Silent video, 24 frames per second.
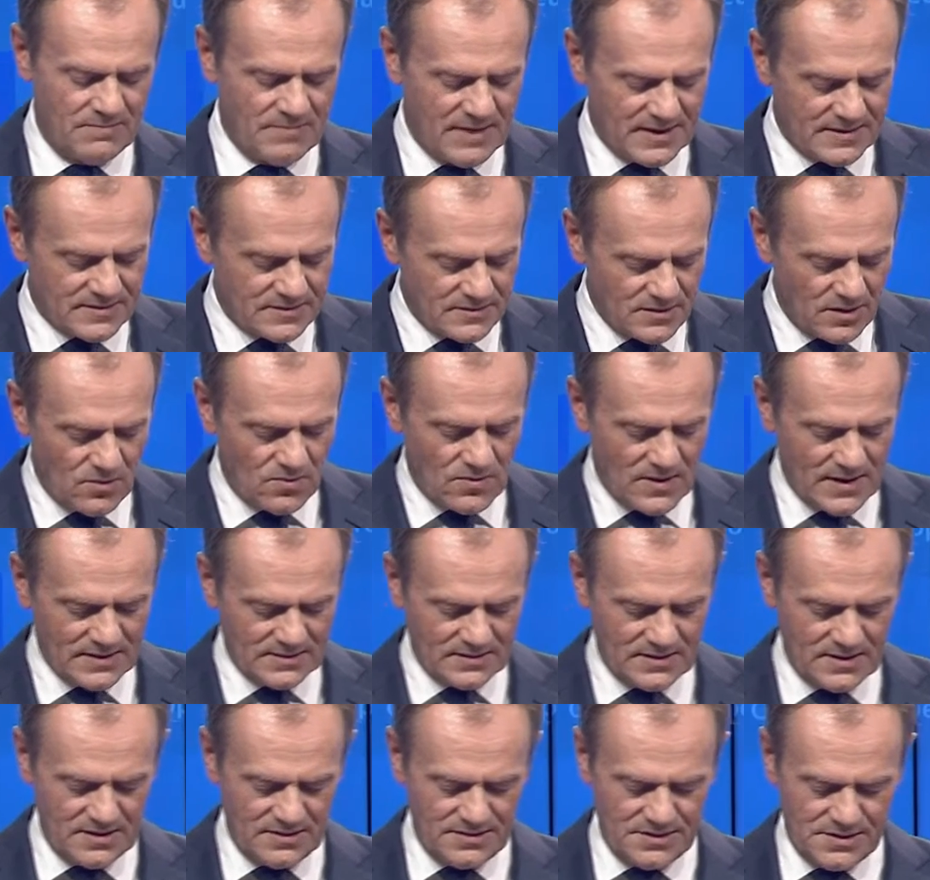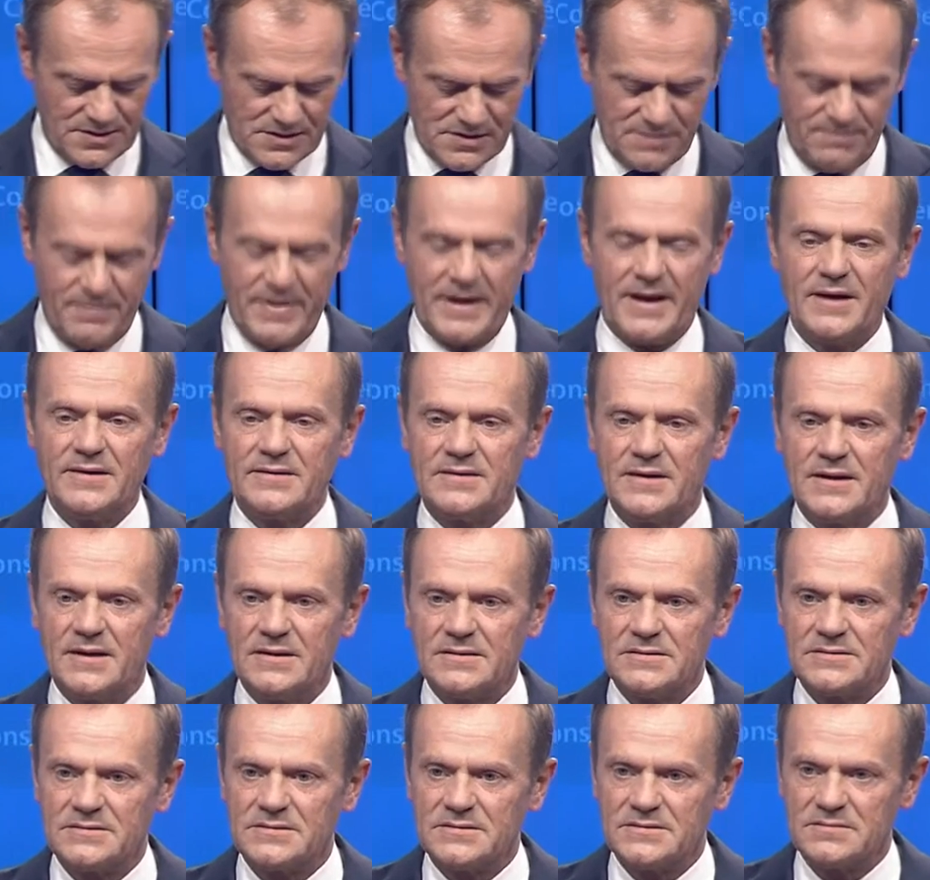But no one can expect
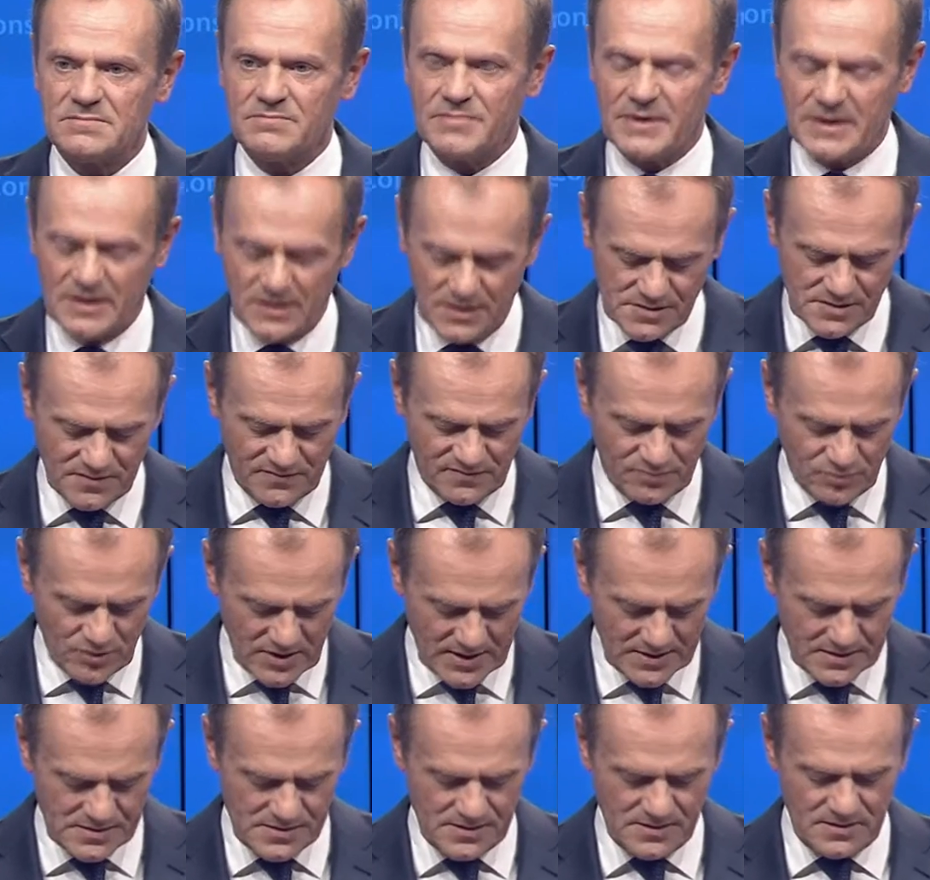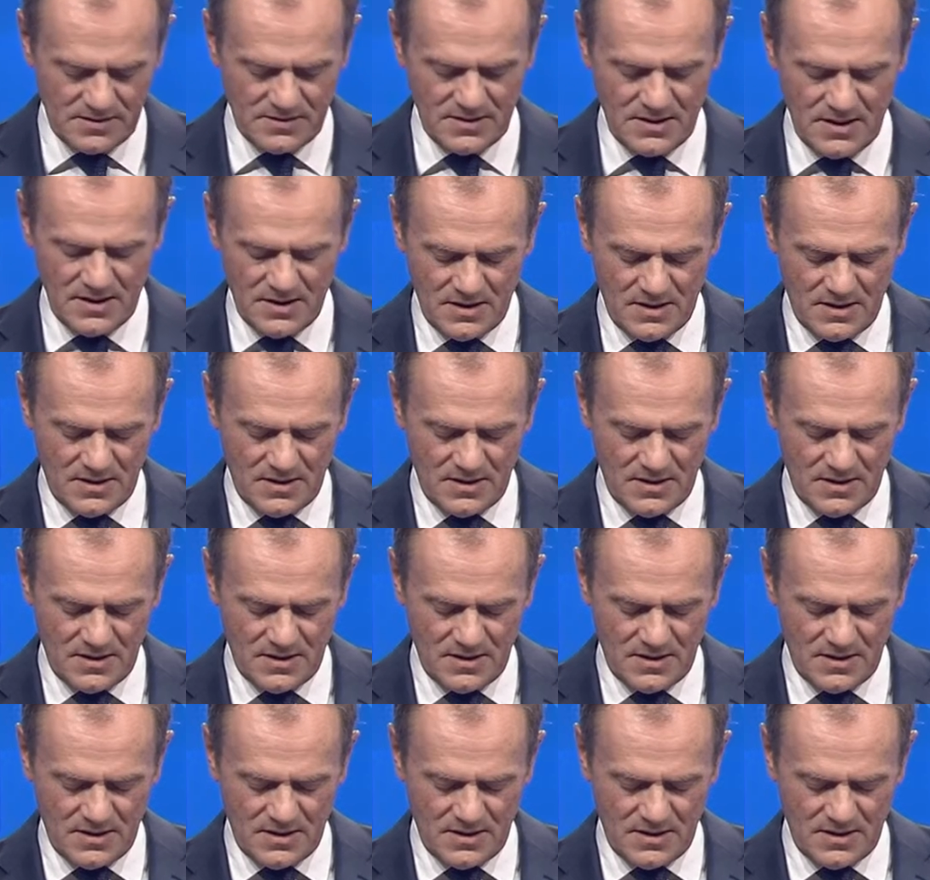that, because of Brexit,